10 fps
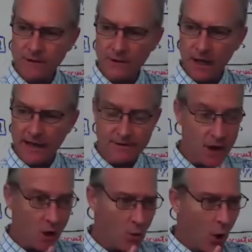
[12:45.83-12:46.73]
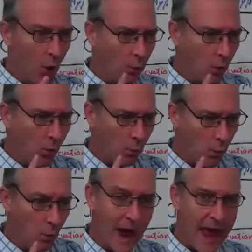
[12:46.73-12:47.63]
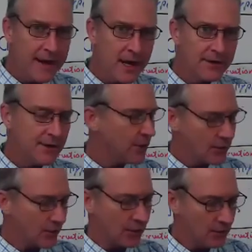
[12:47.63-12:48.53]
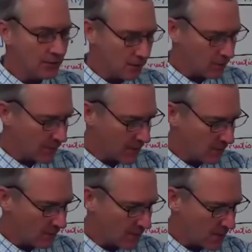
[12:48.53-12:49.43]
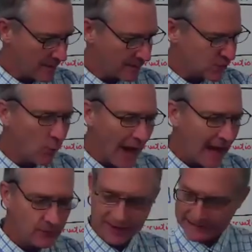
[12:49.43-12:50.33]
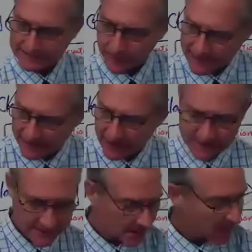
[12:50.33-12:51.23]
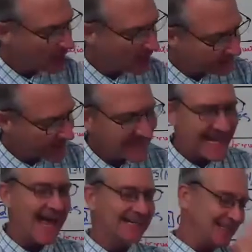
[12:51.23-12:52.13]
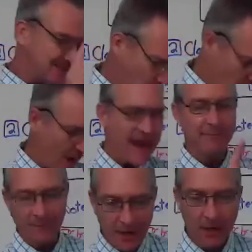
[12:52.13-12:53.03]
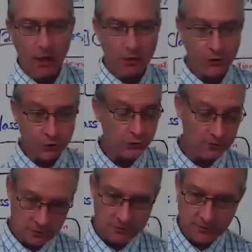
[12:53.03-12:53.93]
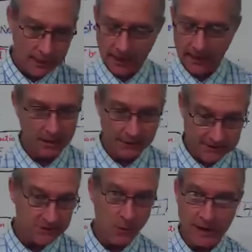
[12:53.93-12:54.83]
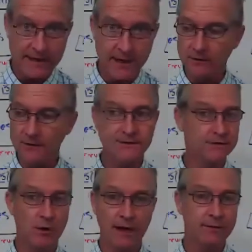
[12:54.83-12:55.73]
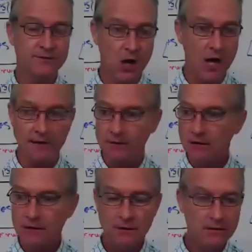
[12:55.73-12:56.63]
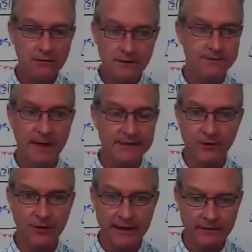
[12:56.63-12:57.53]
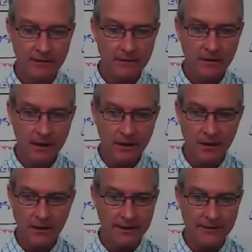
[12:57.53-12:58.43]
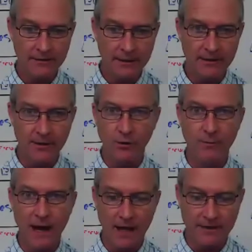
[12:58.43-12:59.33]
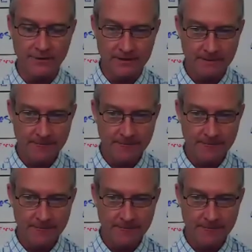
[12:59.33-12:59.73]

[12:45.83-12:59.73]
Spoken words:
It's when, no. It's a way. What is it? Yes, it's a way, blah, blah. This is what I know. This is what I was taught. This is my degree in neurobiology.